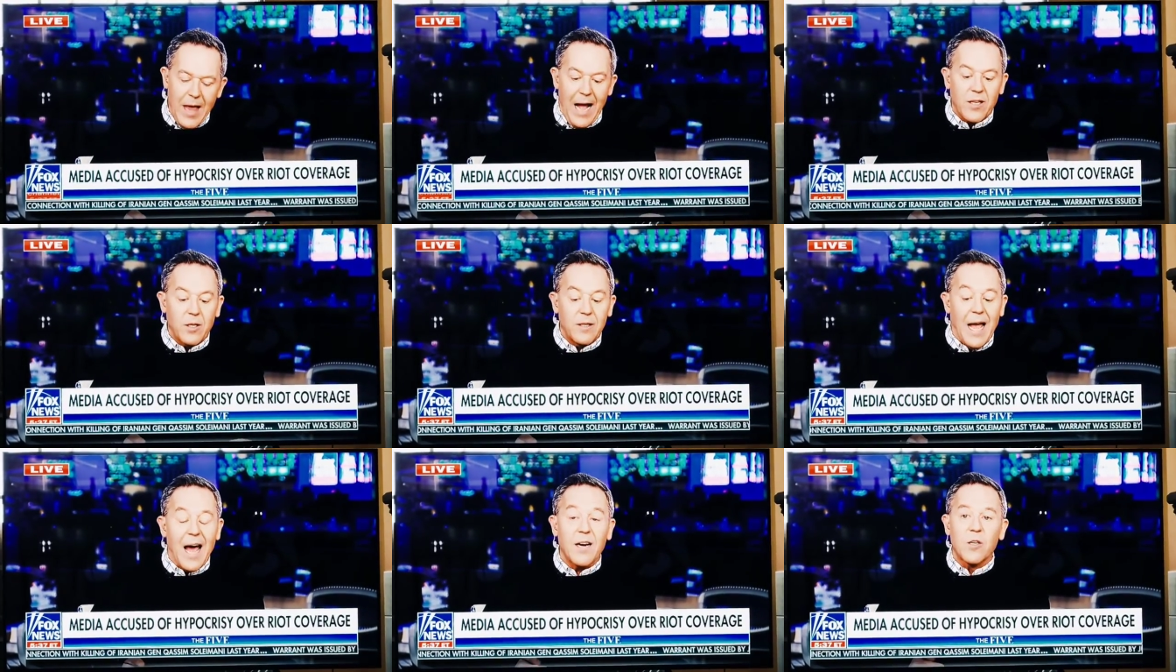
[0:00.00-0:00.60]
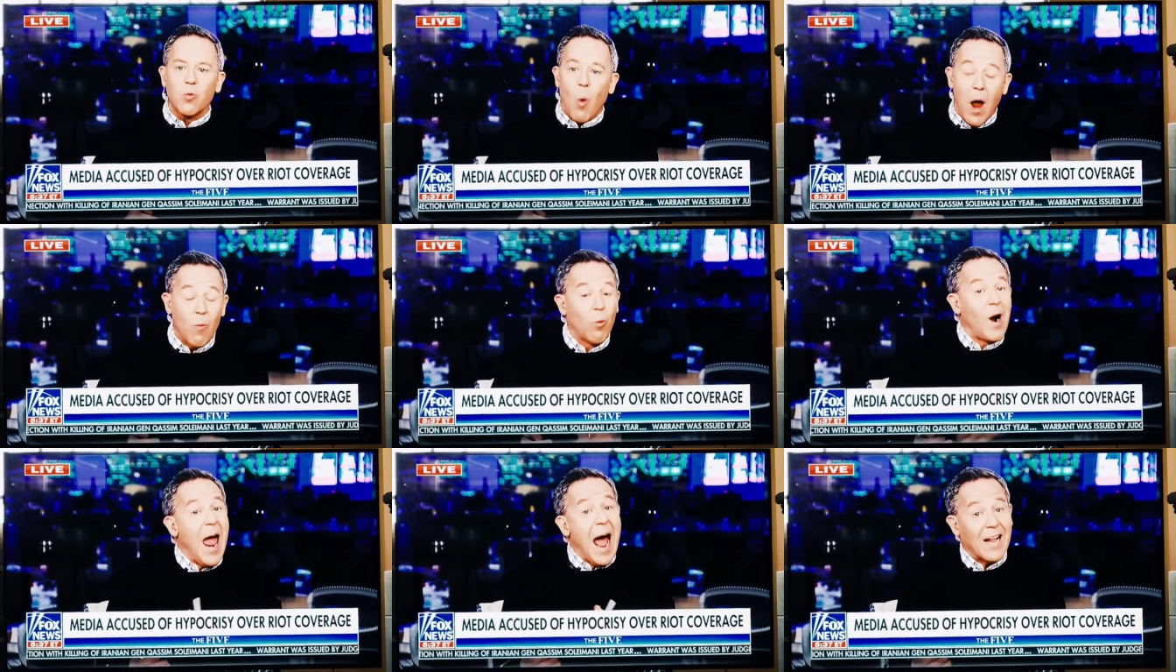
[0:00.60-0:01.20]
That, that is
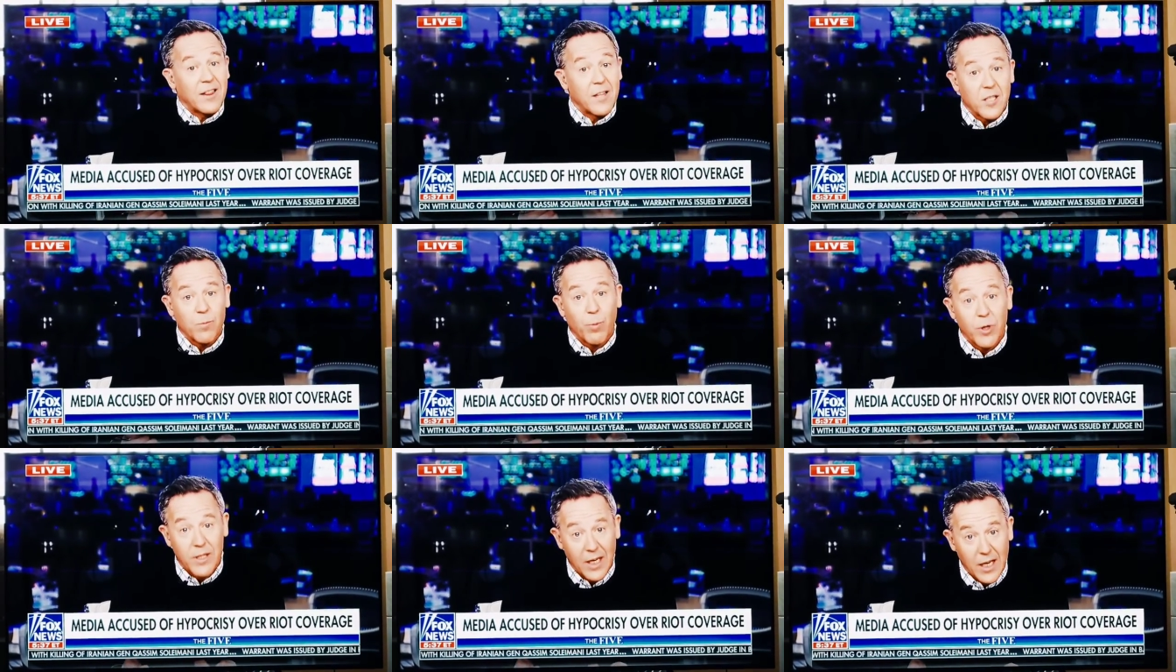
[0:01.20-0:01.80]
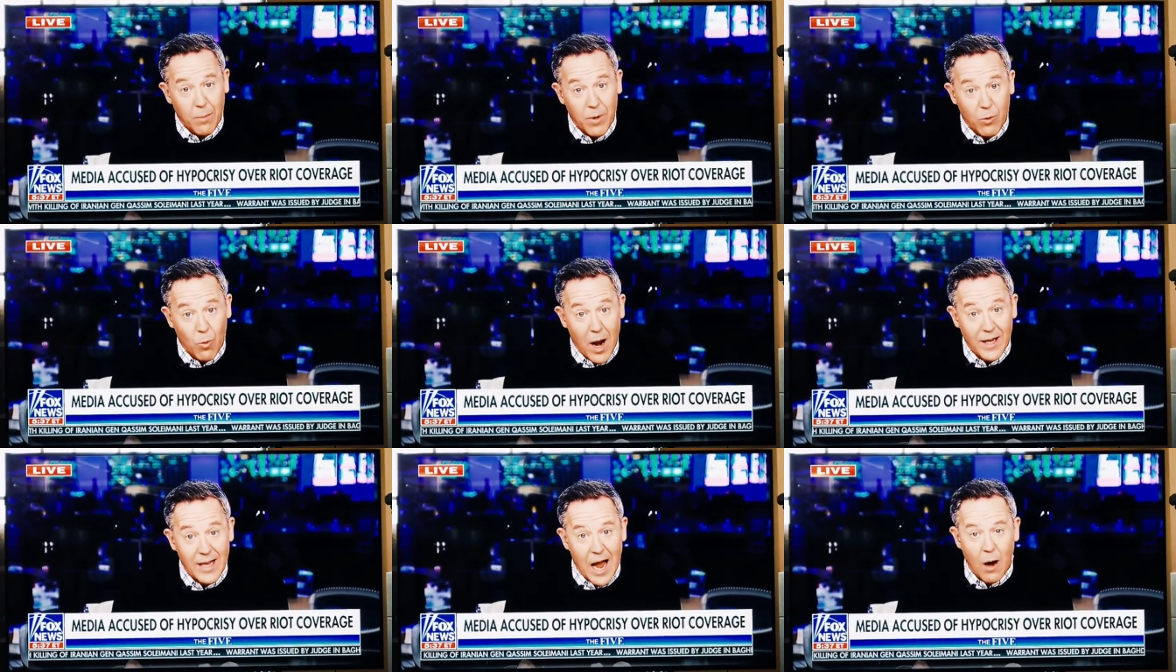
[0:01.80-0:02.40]
why we're at this
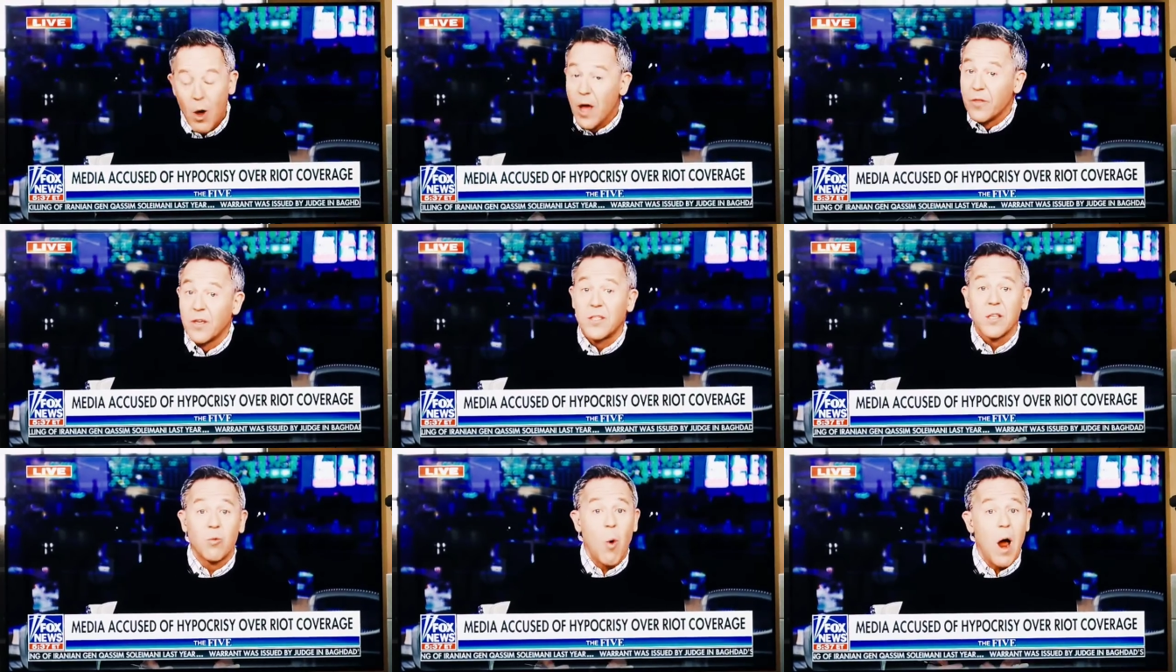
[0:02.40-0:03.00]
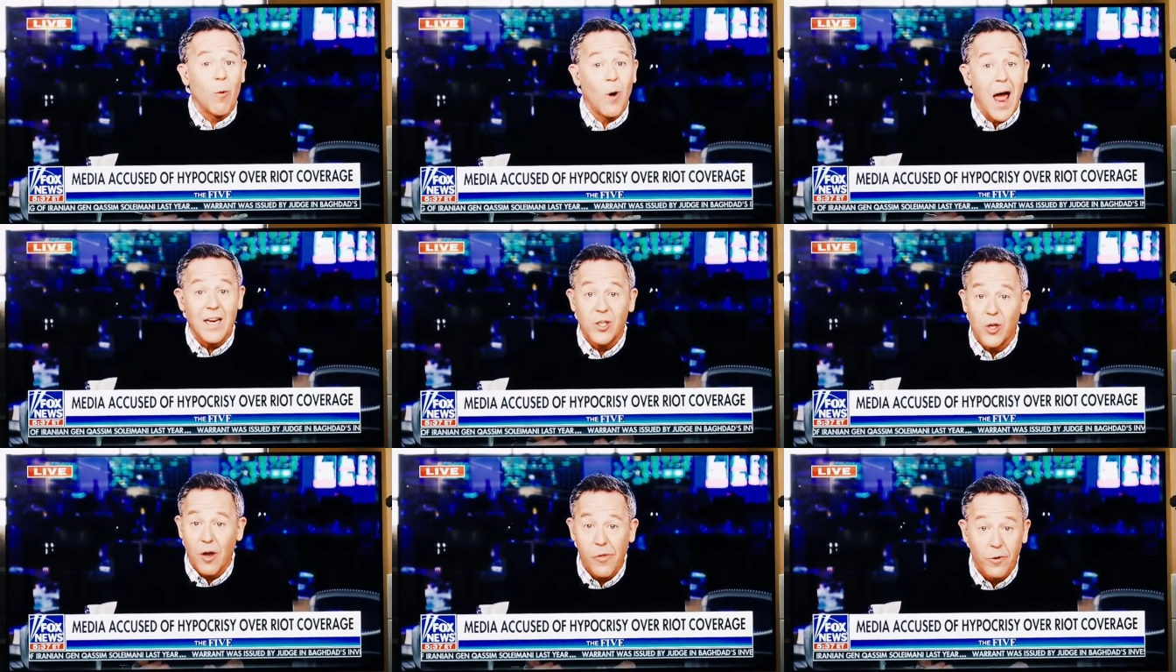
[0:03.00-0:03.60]
predicament right now. This is why we're
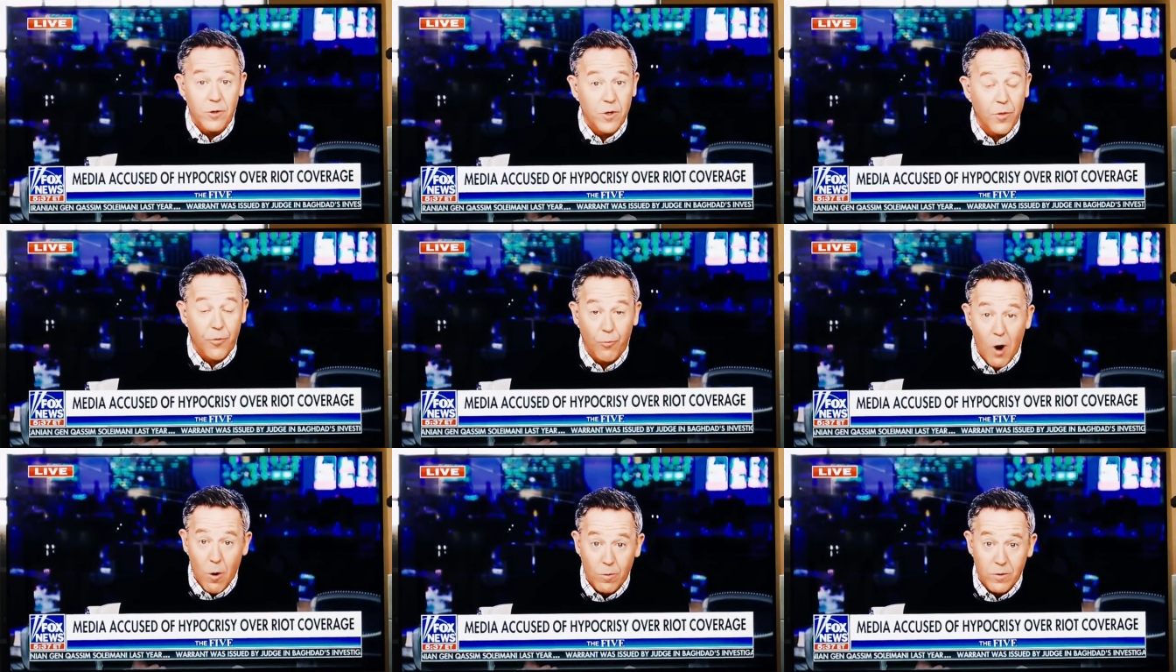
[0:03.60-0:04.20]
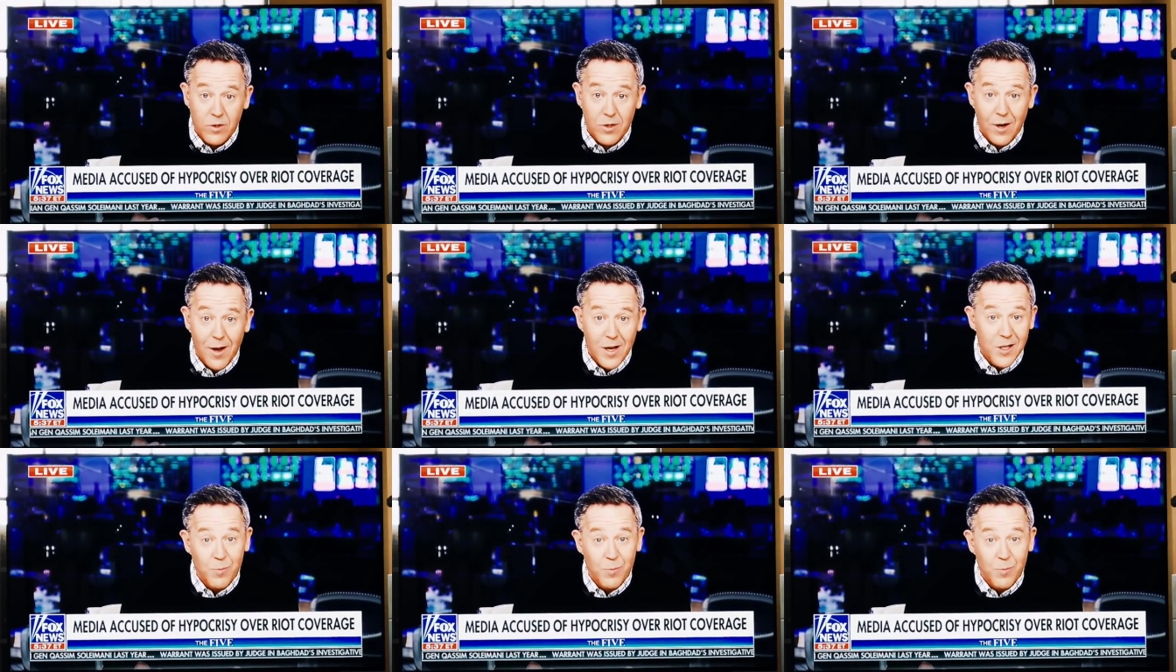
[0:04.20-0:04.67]
at each other's throats.